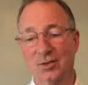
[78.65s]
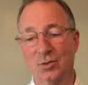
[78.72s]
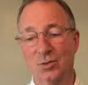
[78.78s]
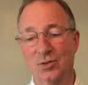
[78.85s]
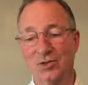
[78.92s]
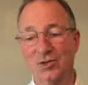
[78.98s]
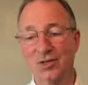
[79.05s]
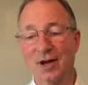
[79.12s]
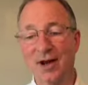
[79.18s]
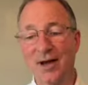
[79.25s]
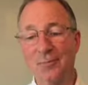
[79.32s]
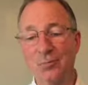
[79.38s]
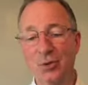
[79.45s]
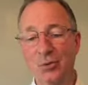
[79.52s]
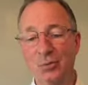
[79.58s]
which
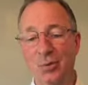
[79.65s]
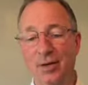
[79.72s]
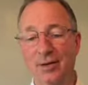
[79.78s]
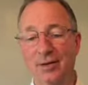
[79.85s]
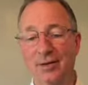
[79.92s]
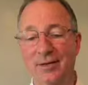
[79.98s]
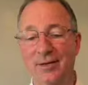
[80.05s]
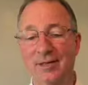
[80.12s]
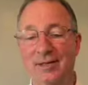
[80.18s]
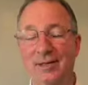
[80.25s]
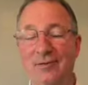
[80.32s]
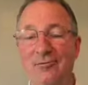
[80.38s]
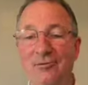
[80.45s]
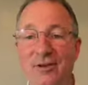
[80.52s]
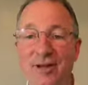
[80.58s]
God prepared in
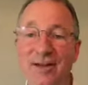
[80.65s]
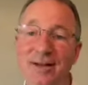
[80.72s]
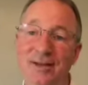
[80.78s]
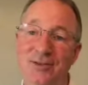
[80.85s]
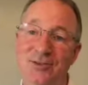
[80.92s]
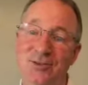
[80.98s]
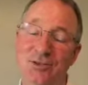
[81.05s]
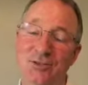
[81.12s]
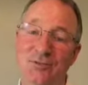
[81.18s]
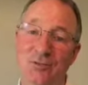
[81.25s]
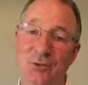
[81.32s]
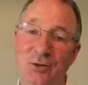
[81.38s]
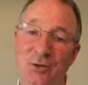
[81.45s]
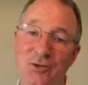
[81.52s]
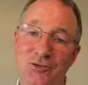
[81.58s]
advance
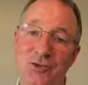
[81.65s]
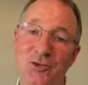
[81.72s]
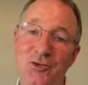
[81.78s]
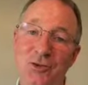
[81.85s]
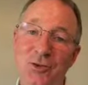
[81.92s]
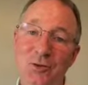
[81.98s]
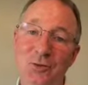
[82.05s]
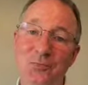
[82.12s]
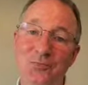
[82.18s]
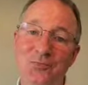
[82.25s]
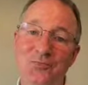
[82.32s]
for us to do.